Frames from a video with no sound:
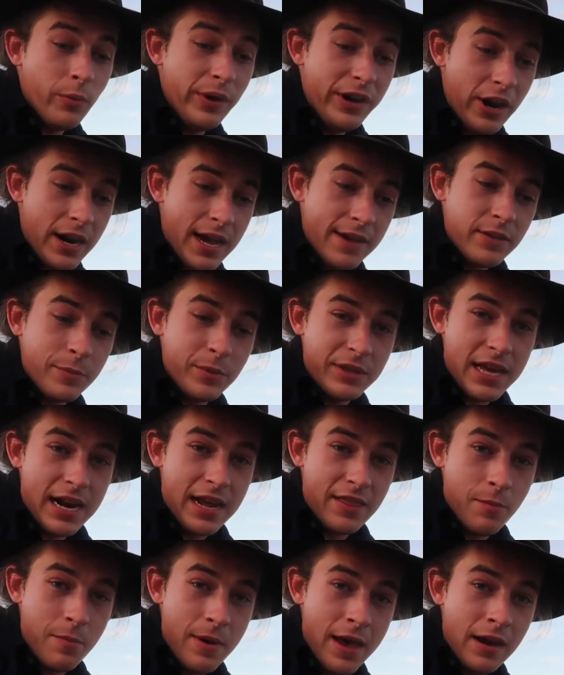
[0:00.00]
we don't have to put that
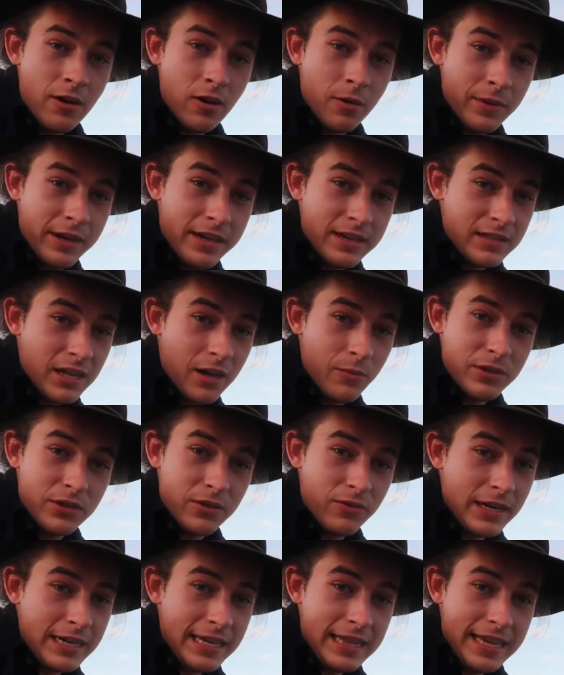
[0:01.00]
other band on, because I was
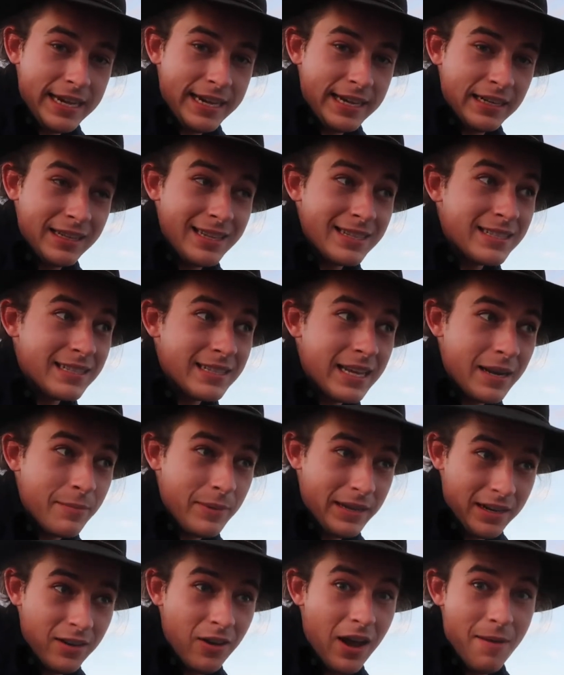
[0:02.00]
already thinking this is going to
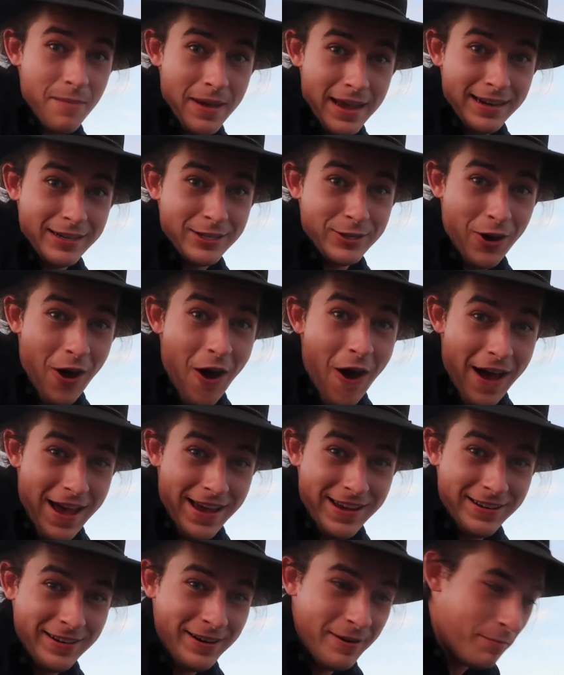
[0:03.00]
be a nightmare to try
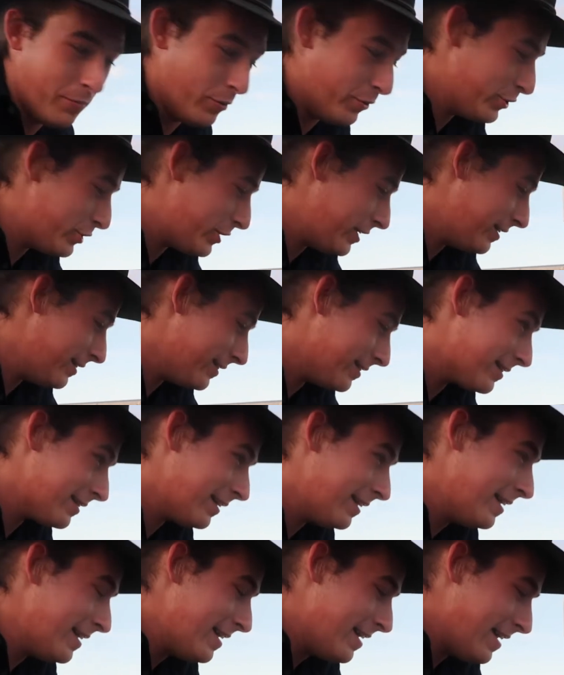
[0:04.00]
and push his
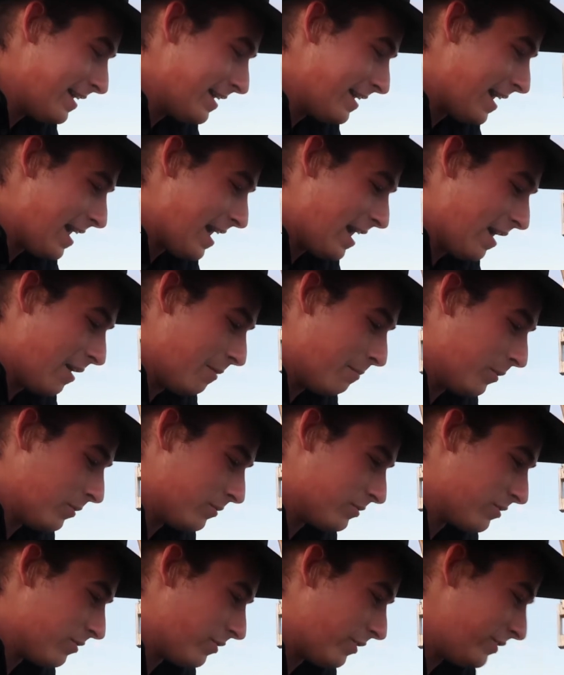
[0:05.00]

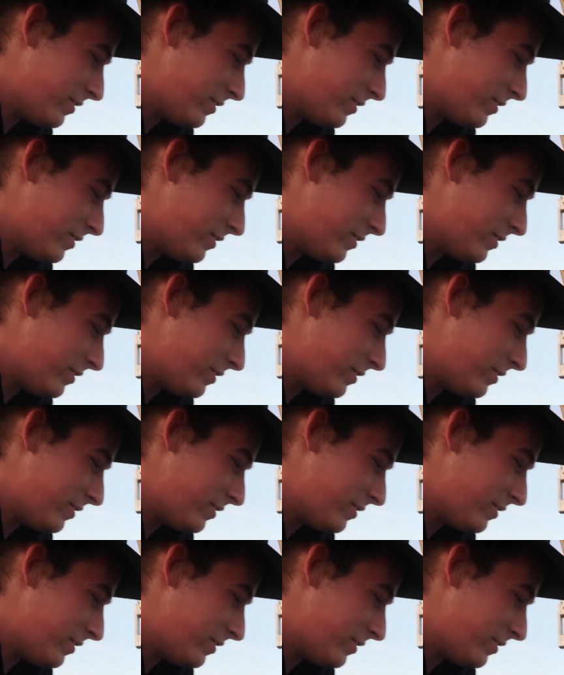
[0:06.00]
balls through.